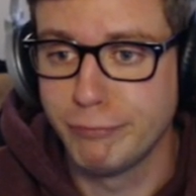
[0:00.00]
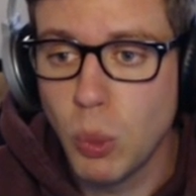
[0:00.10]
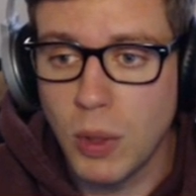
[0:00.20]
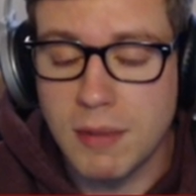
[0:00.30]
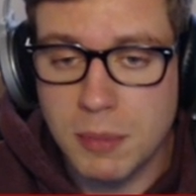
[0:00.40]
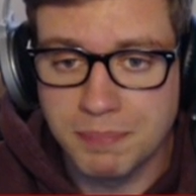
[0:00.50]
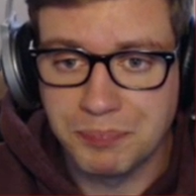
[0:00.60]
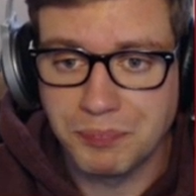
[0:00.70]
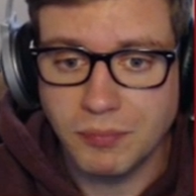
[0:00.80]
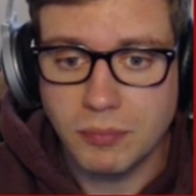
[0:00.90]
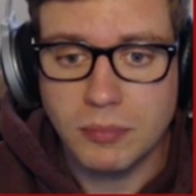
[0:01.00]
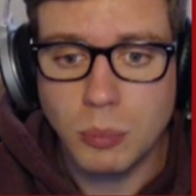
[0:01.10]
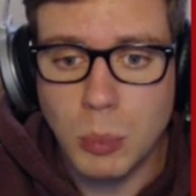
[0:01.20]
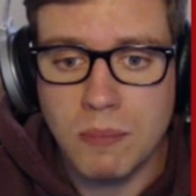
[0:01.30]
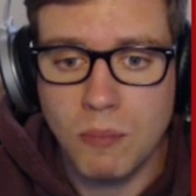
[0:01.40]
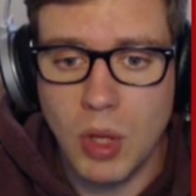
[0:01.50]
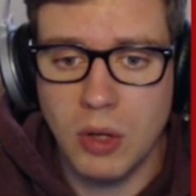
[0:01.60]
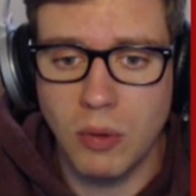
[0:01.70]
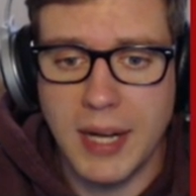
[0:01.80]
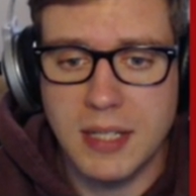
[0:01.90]
Whatever. All
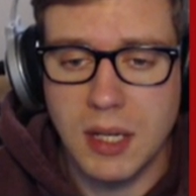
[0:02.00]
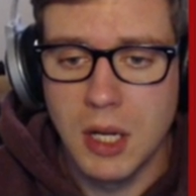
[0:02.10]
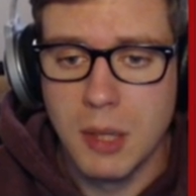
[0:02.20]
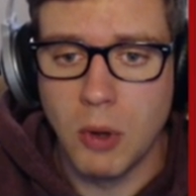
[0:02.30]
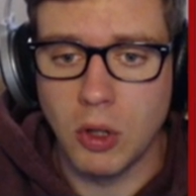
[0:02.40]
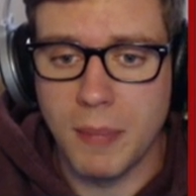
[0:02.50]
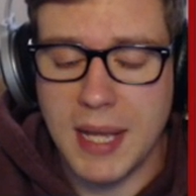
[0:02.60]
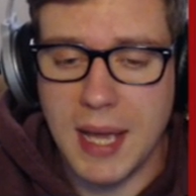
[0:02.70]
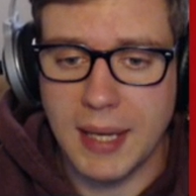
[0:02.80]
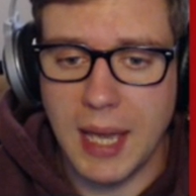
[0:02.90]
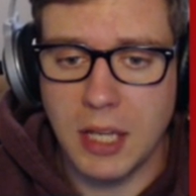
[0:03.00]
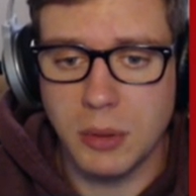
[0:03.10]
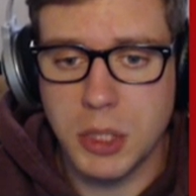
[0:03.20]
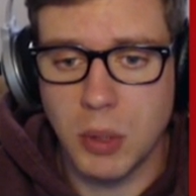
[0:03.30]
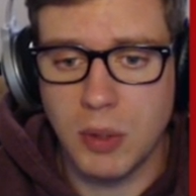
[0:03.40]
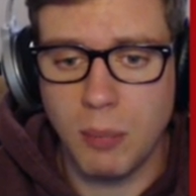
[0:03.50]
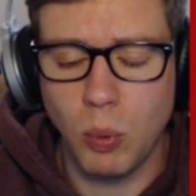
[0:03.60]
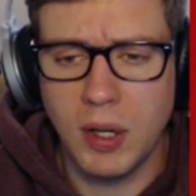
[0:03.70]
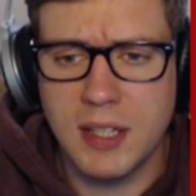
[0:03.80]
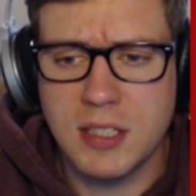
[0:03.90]
right, Pokemaniac Andrew showed up.
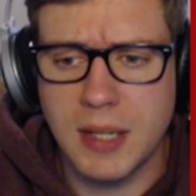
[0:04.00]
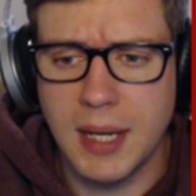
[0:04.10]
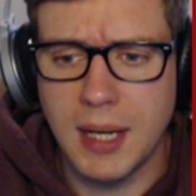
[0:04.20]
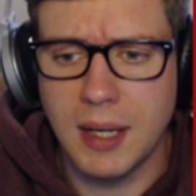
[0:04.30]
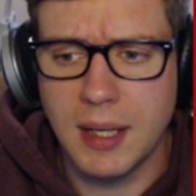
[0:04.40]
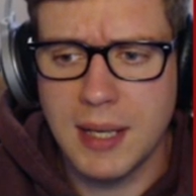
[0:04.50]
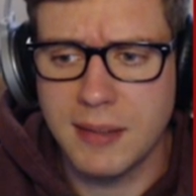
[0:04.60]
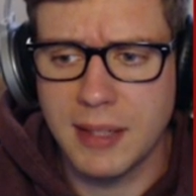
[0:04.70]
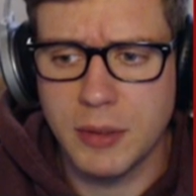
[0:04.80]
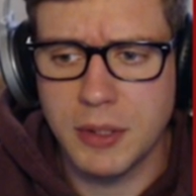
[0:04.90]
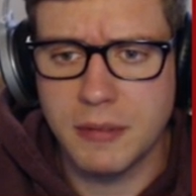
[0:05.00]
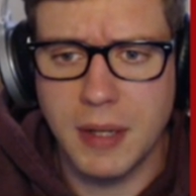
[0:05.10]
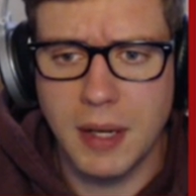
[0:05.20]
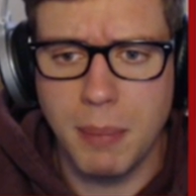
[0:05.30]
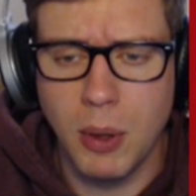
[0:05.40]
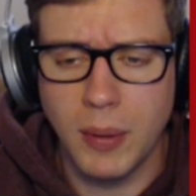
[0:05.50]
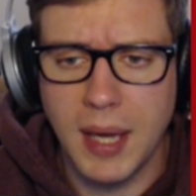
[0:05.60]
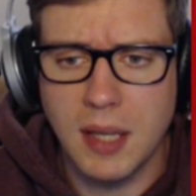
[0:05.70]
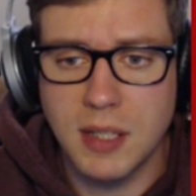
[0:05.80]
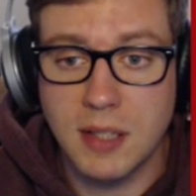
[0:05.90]
What are his uh his level of uh,
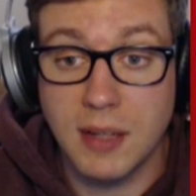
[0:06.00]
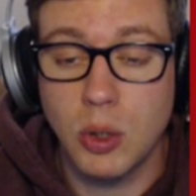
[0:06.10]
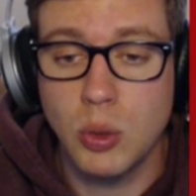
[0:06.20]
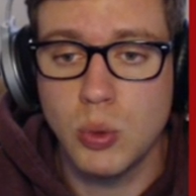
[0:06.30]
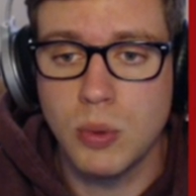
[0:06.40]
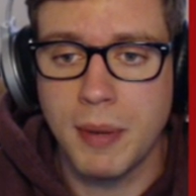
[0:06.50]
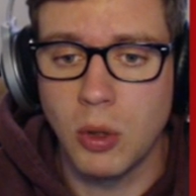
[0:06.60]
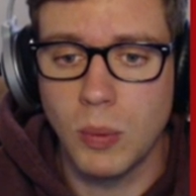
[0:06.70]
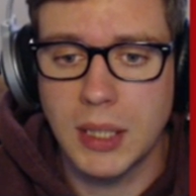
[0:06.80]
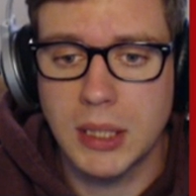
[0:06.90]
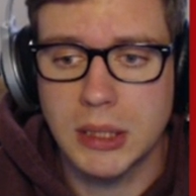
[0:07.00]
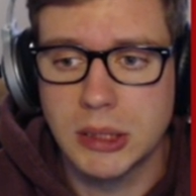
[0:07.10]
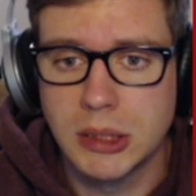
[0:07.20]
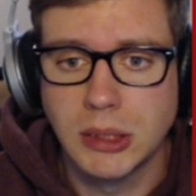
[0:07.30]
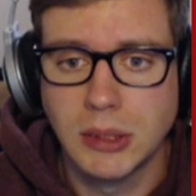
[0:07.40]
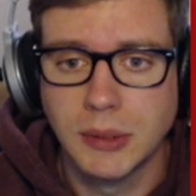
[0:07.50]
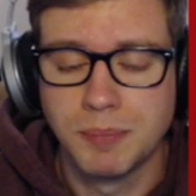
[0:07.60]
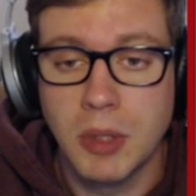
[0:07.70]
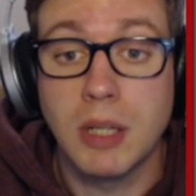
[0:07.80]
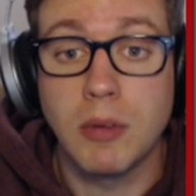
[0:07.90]
Pokés that he's got? Ooh, a Marowak.
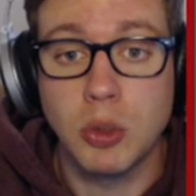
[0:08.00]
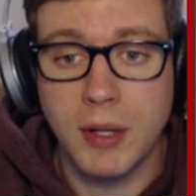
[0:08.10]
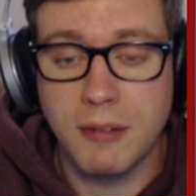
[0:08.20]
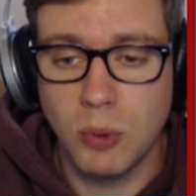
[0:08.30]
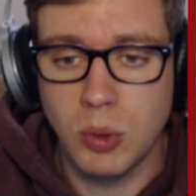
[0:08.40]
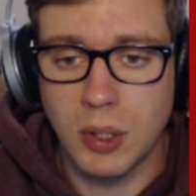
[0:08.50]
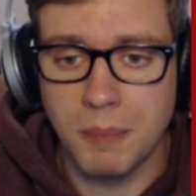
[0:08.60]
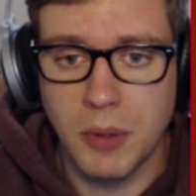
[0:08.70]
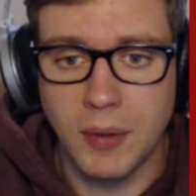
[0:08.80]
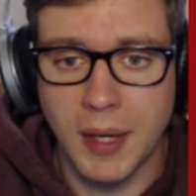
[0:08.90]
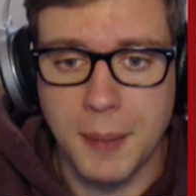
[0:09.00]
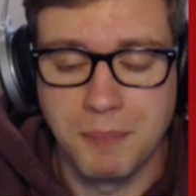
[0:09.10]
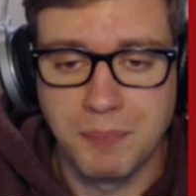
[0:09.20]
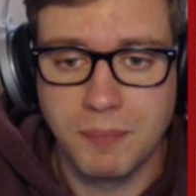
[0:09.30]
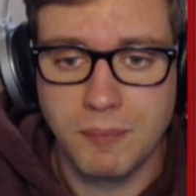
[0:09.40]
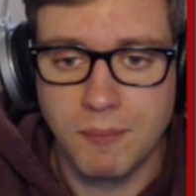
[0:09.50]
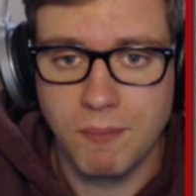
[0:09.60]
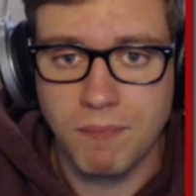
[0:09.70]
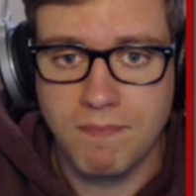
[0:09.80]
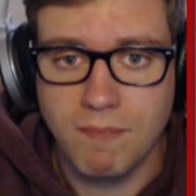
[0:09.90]
Level 24, okay.
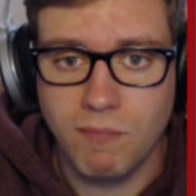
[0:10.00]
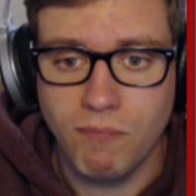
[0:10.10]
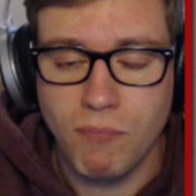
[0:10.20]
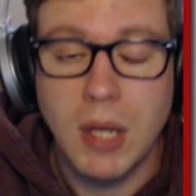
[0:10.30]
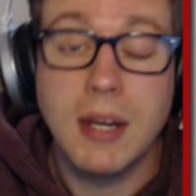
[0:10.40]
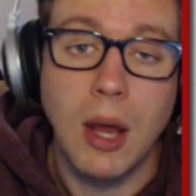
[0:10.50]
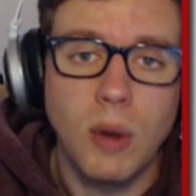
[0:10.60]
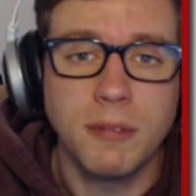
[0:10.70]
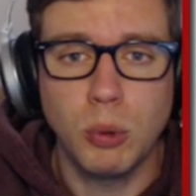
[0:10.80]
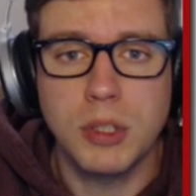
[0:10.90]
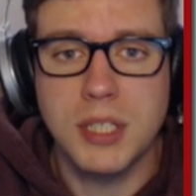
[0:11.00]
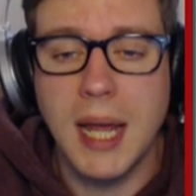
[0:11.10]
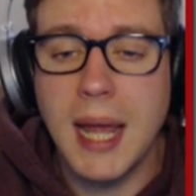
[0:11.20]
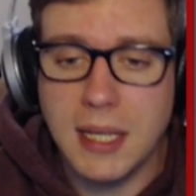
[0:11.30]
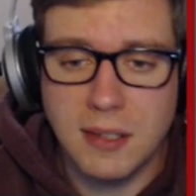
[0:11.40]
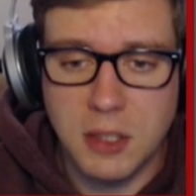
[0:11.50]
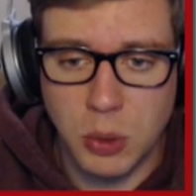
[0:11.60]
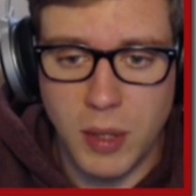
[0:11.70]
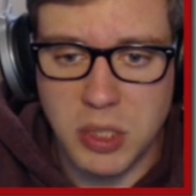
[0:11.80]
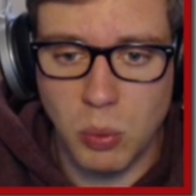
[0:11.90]
Now, of course, in any
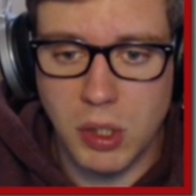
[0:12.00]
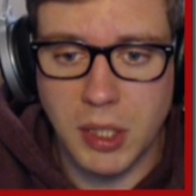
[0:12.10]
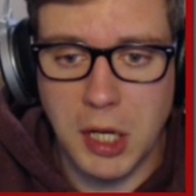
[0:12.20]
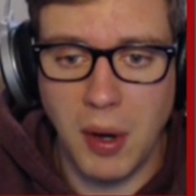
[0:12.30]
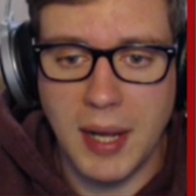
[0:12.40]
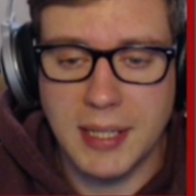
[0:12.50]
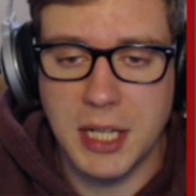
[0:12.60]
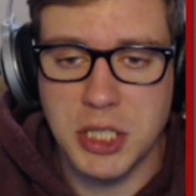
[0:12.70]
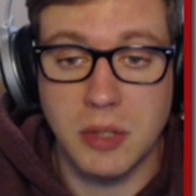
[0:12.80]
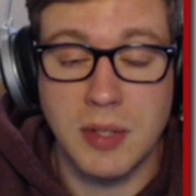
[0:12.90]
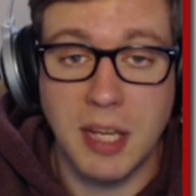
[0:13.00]
situation where you're going to try and catch a unique